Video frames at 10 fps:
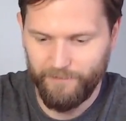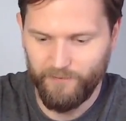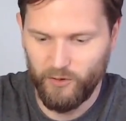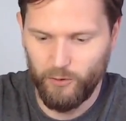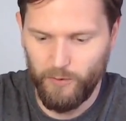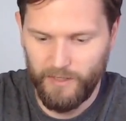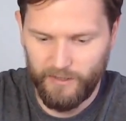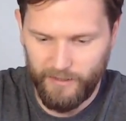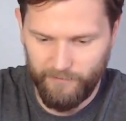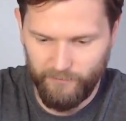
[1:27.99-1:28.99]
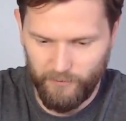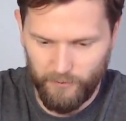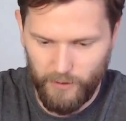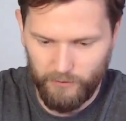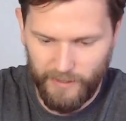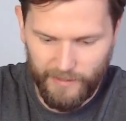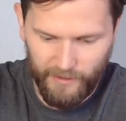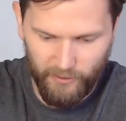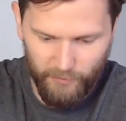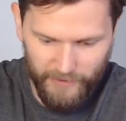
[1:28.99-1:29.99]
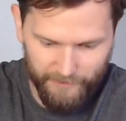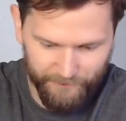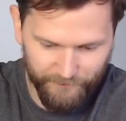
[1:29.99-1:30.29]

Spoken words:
squeeze it, rotate it a little bit.